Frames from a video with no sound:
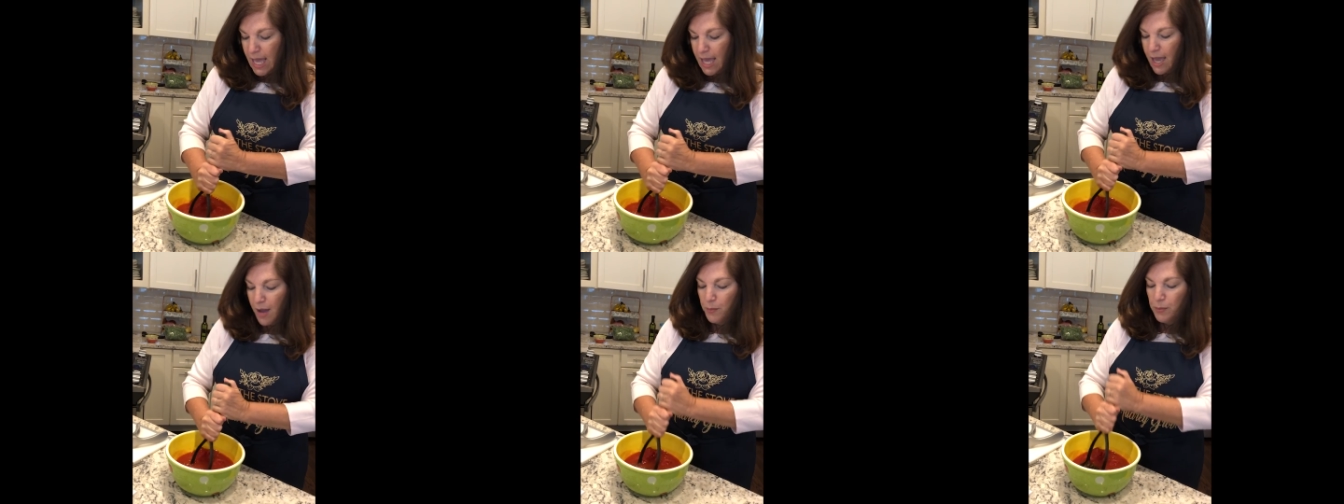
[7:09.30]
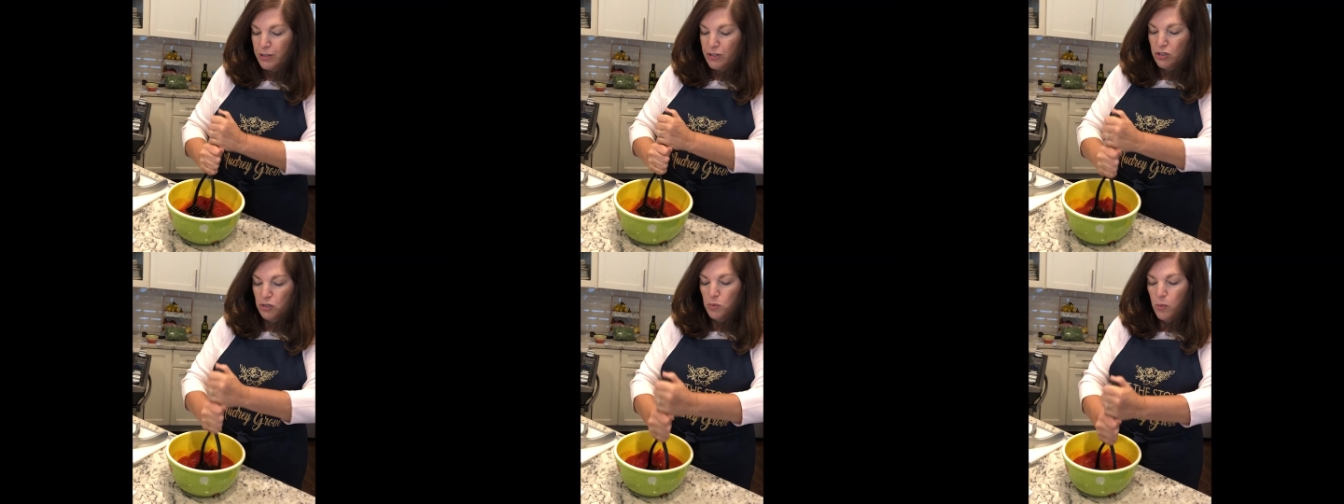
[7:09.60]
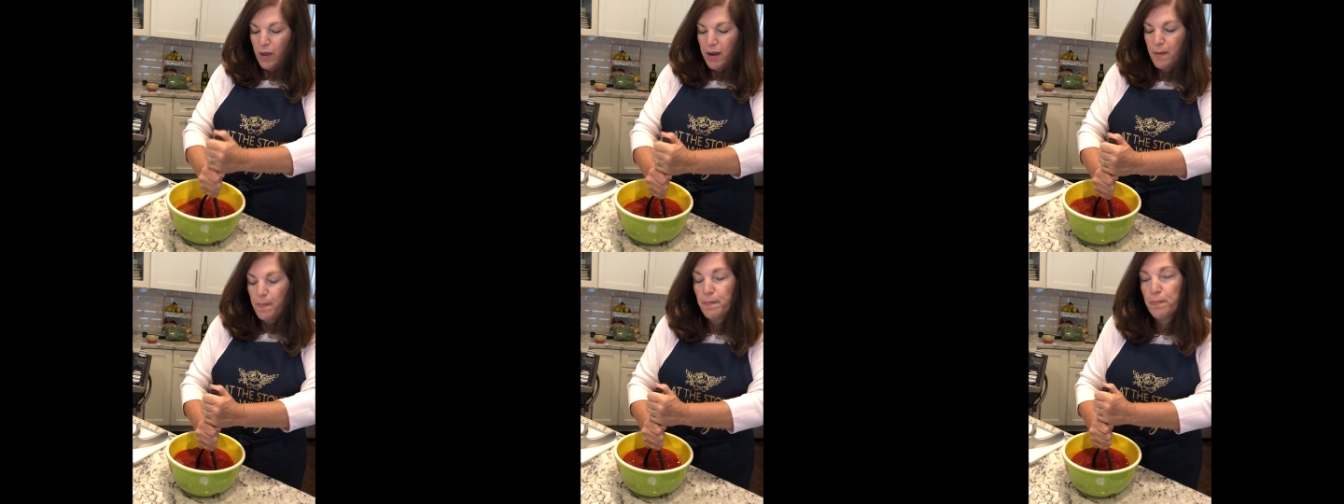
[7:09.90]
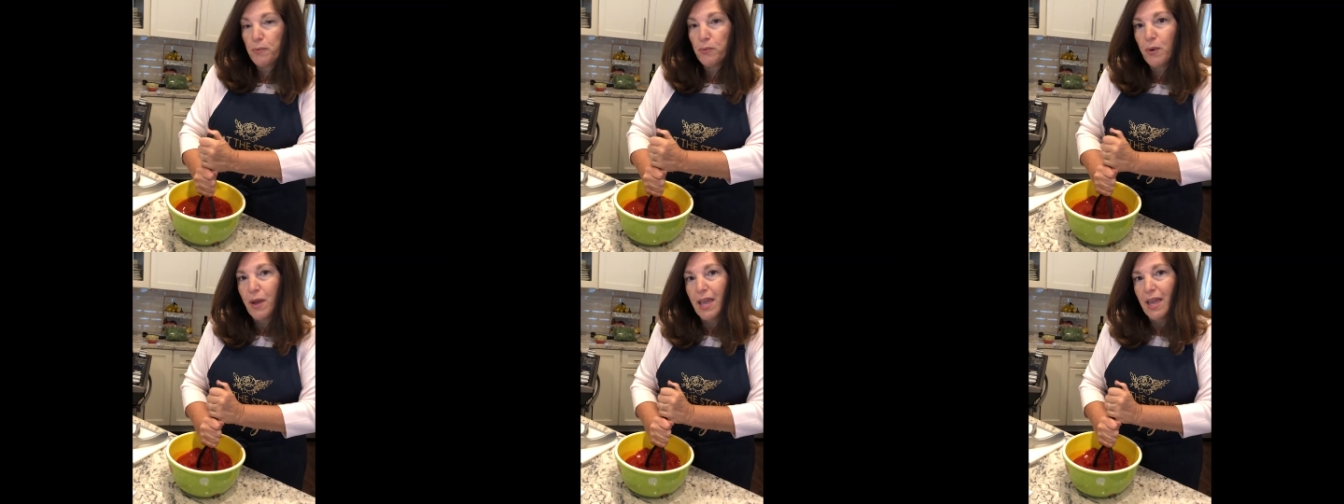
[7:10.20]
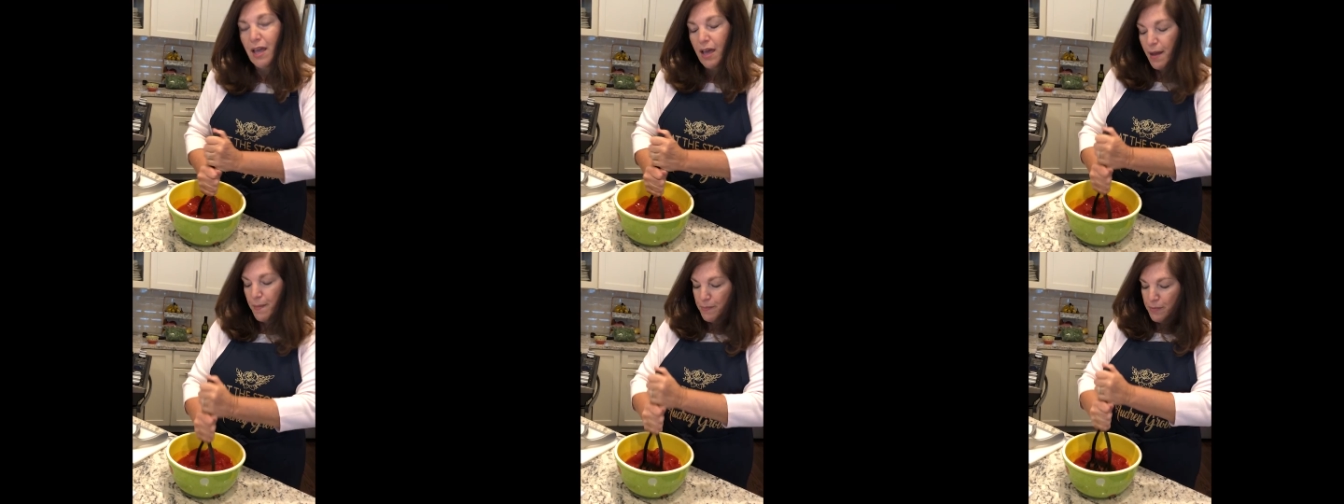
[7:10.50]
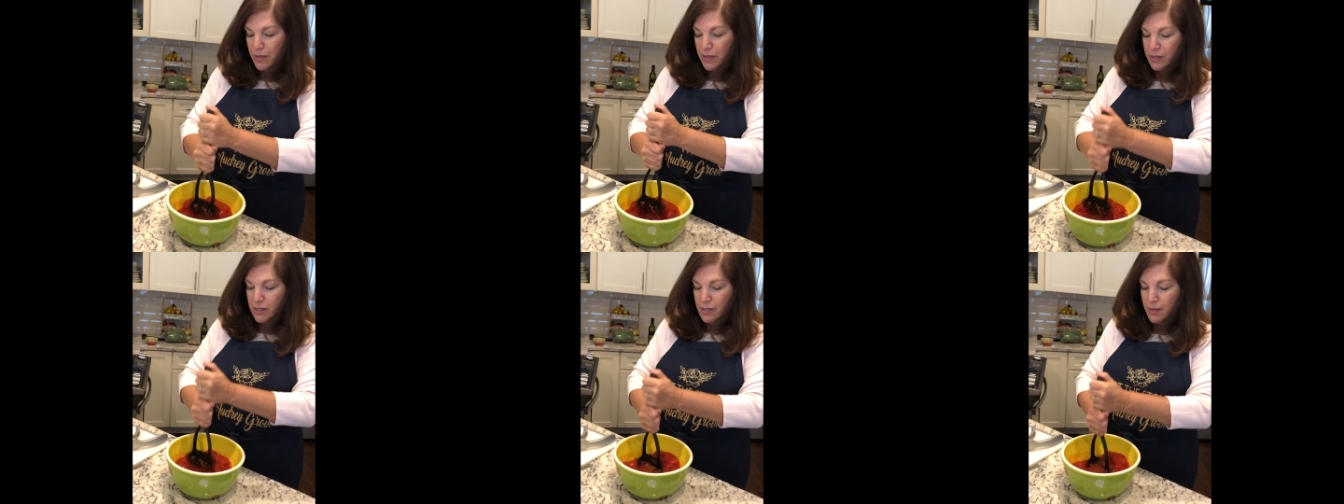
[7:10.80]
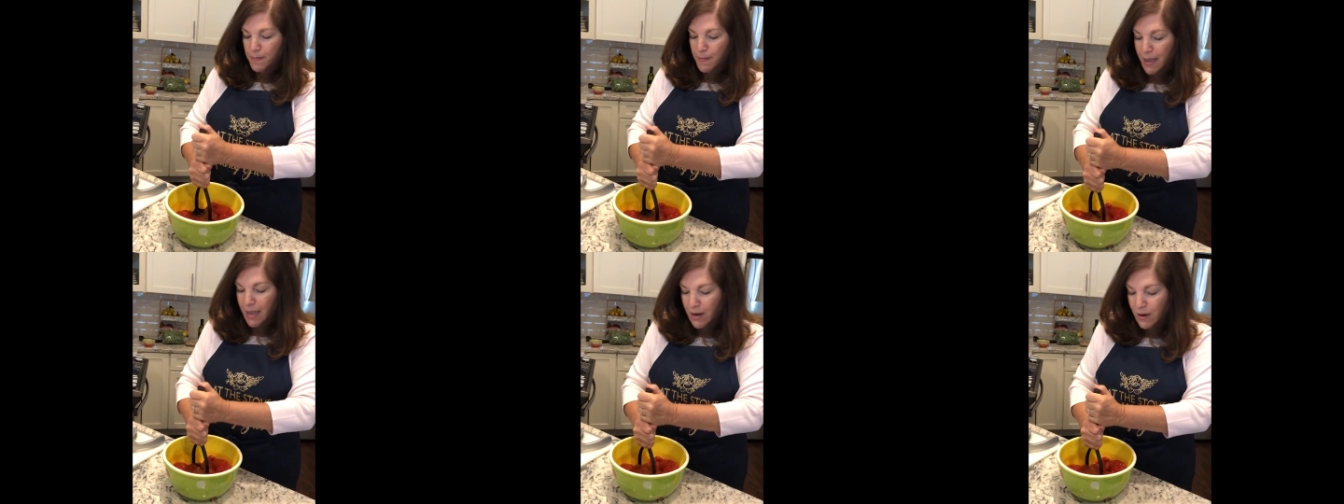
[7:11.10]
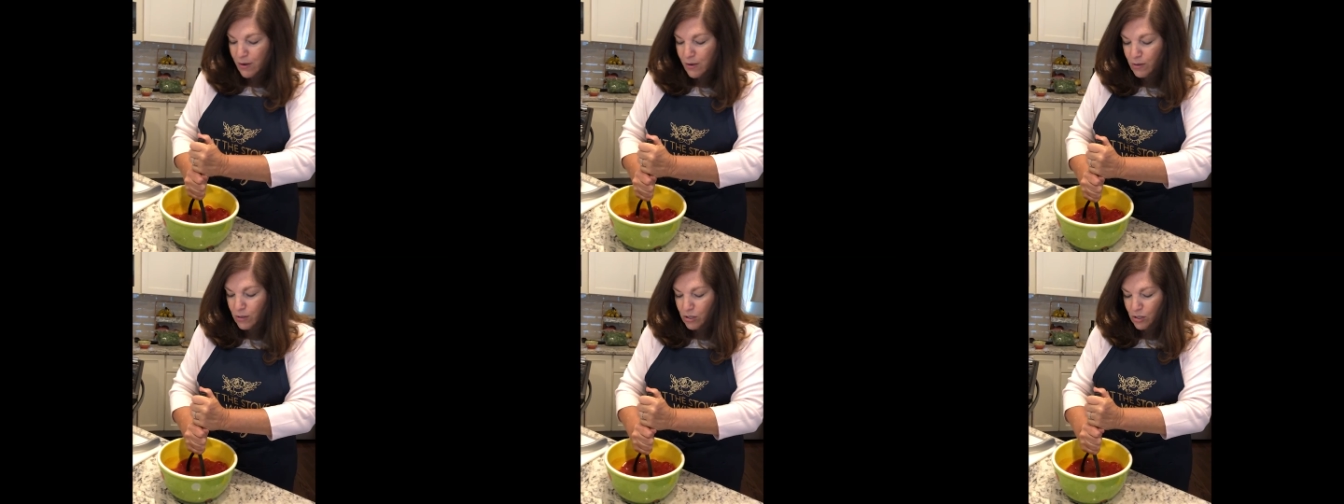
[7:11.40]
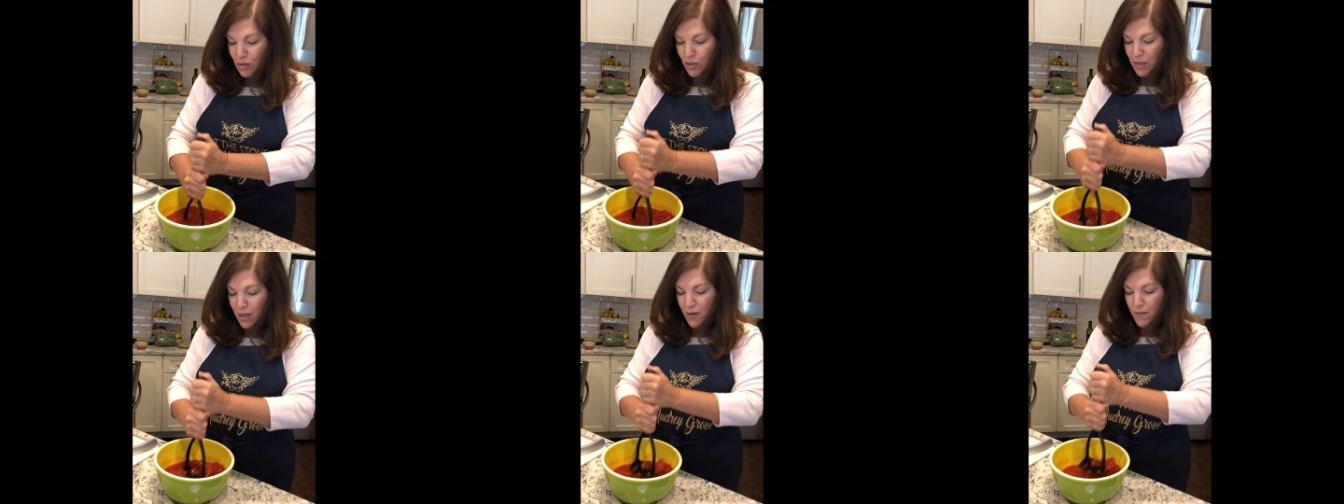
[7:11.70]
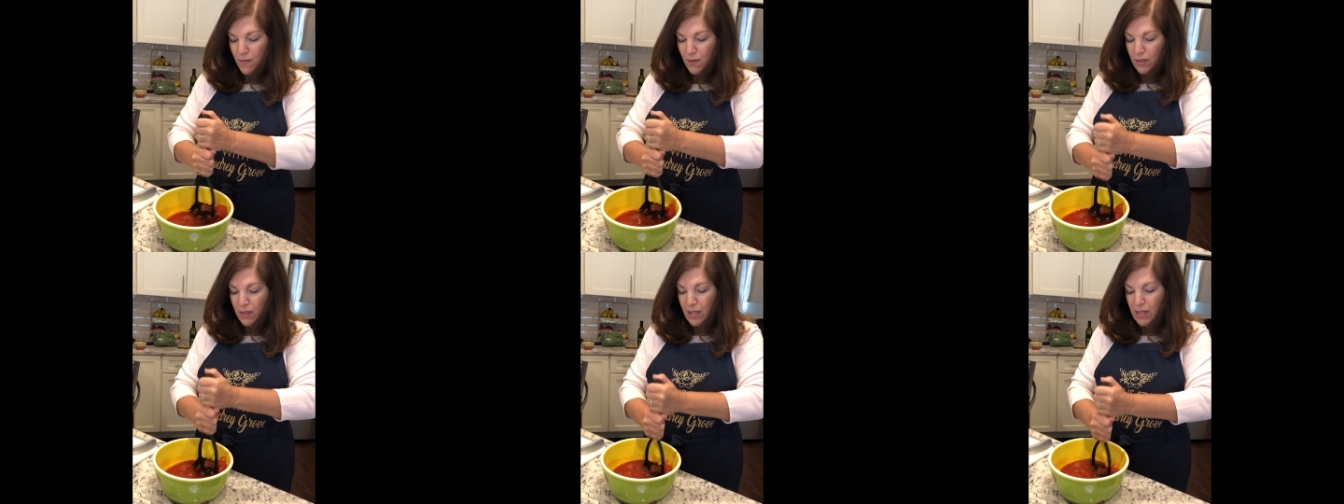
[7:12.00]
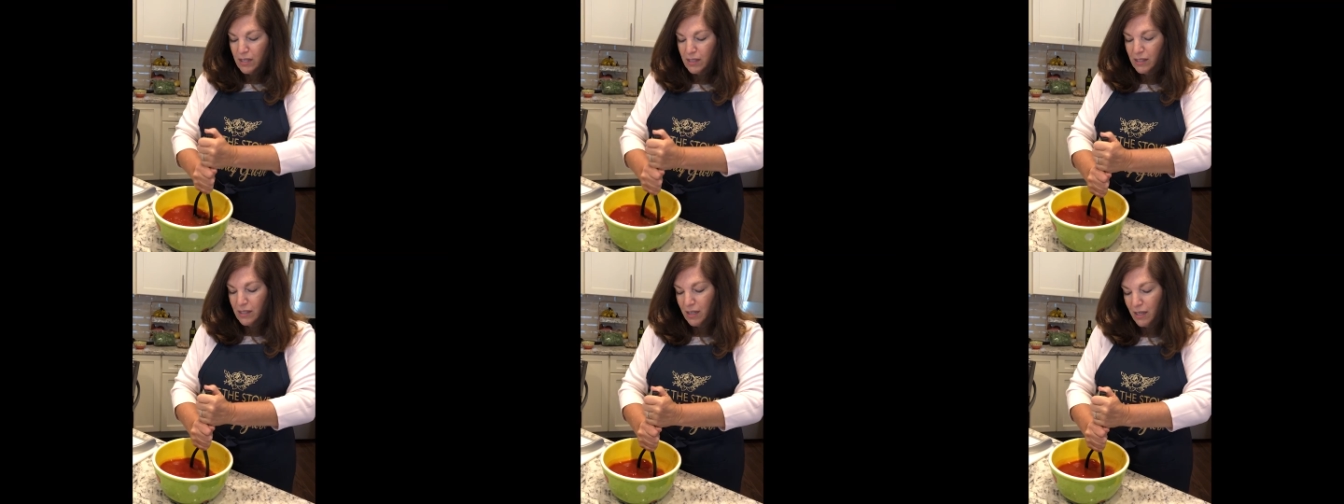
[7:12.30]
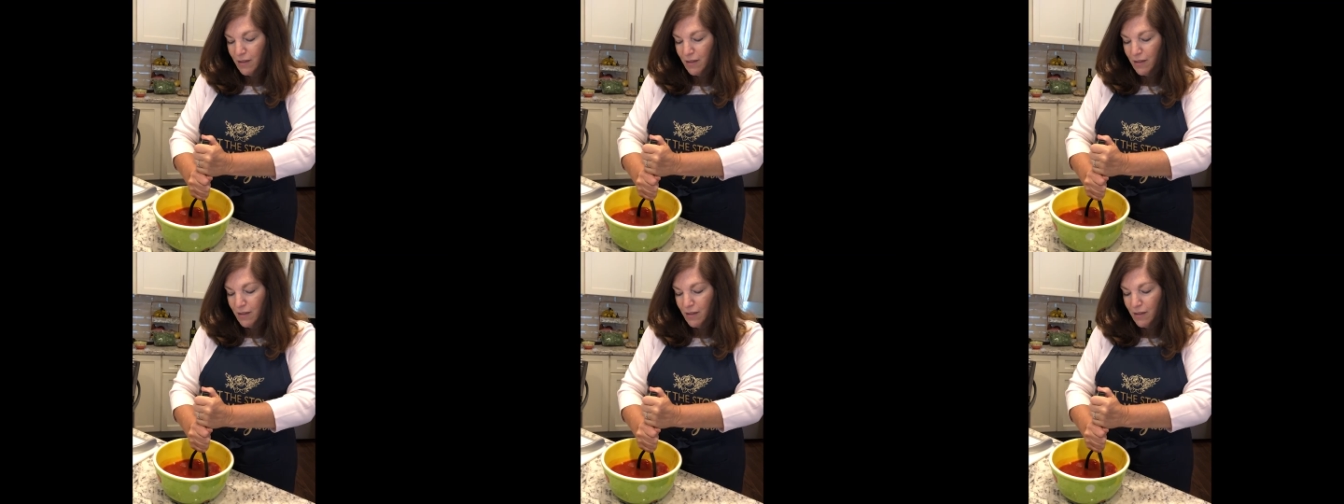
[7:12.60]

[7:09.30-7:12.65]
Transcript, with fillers: And we just wanna break up the tomatoes so they release